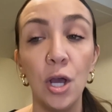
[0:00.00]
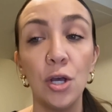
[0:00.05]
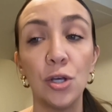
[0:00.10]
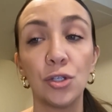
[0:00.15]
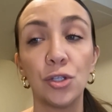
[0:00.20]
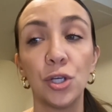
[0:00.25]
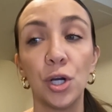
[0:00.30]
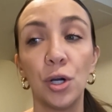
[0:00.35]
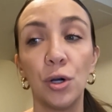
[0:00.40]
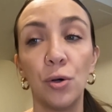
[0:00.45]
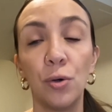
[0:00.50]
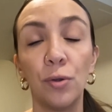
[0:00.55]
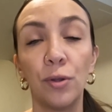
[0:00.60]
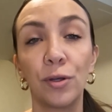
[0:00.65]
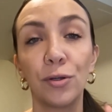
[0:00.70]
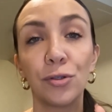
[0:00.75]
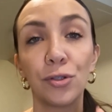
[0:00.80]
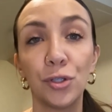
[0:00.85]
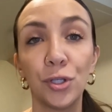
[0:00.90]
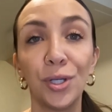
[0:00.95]
So
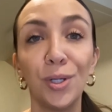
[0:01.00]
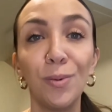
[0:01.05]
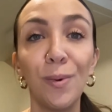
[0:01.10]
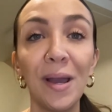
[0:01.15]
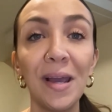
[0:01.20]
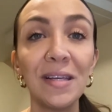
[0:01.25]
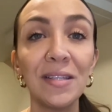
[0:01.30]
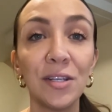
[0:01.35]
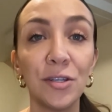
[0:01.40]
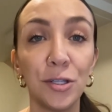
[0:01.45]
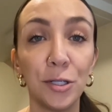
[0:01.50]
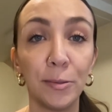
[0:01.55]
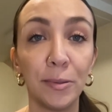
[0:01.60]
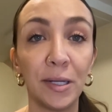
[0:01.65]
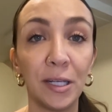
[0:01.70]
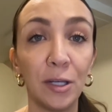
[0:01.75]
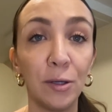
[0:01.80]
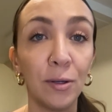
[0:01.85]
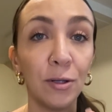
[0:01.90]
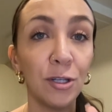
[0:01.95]
there's 2 ways to do
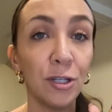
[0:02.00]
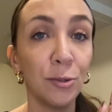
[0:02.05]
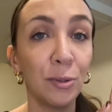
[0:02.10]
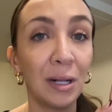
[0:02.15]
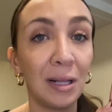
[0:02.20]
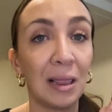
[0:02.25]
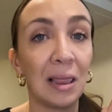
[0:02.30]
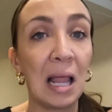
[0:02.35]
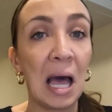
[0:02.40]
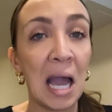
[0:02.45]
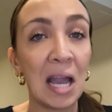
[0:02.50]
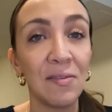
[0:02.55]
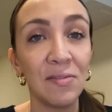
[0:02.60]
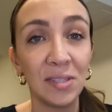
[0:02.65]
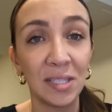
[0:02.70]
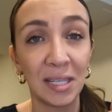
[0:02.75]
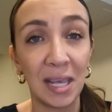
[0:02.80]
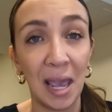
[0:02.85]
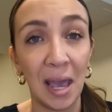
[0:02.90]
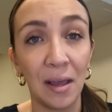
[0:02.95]
it. You can do it a live
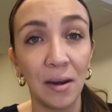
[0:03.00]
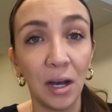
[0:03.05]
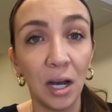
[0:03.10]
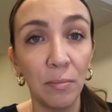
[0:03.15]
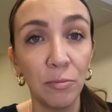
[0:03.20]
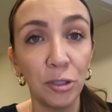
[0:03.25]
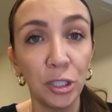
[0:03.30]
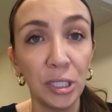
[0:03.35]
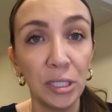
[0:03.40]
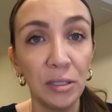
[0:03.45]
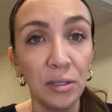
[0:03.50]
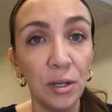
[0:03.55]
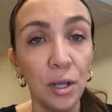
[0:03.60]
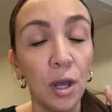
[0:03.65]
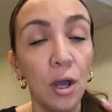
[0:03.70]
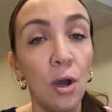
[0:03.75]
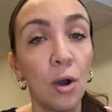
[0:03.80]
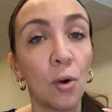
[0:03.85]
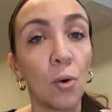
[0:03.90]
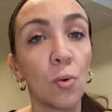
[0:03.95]
scan option
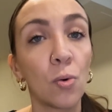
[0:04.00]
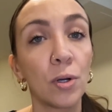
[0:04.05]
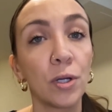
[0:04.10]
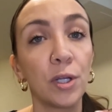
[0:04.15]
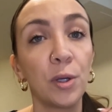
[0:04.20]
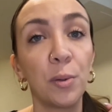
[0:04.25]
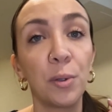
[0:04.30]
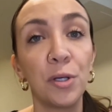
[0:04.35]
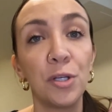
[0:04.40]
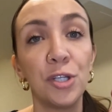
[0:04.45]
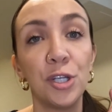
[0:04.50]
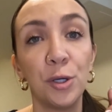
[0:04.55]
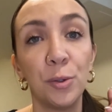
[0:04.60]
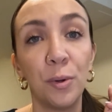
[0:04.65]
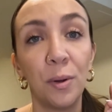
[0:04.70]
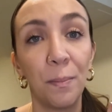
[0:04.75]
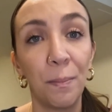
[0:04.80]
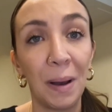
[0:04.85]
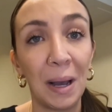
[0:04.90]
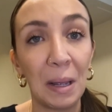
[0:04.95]
or you can do
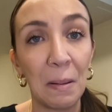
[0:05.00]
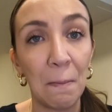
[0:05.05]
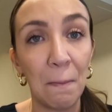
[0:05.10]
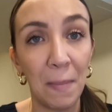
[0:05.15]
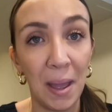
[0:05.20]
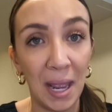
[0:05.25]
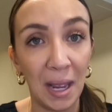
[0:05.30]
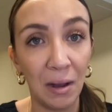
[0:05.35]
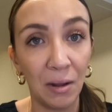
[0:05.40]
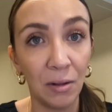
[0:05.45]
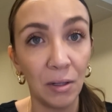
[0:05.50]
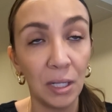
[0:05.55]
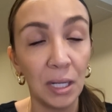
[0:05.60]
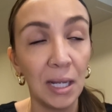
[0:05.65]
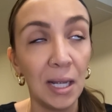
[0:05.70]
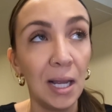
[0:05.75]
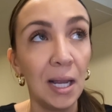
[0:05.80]
it by mail.